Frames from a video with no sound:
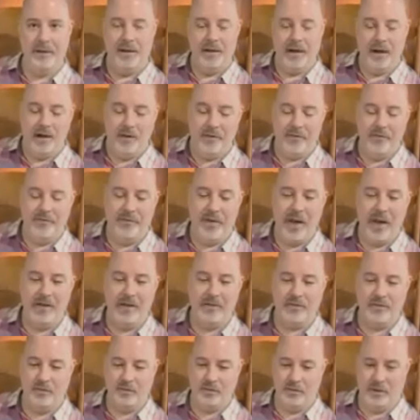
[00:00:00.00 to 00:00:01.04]
a
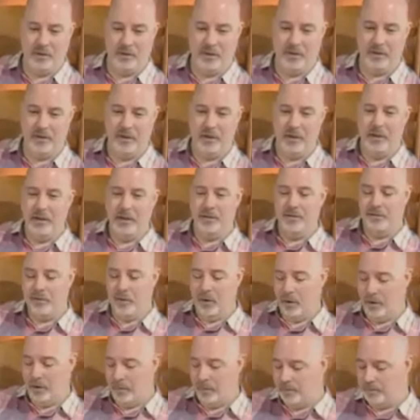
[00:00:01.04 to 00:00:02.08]
festering.
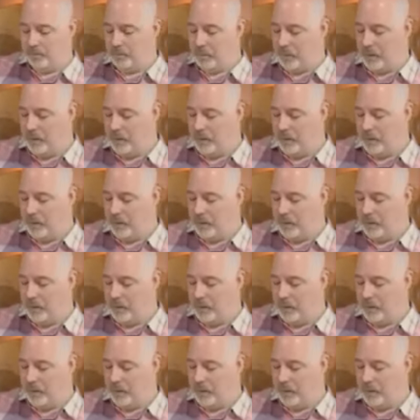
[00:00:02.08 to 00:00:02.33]
So